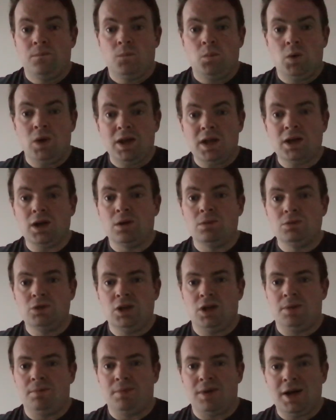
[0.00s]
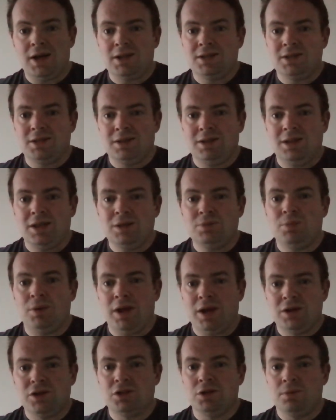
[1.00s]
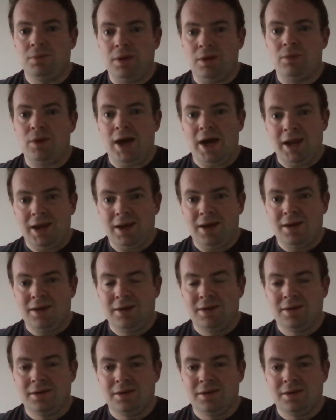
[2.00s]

When it comes to a match, these players will be ready.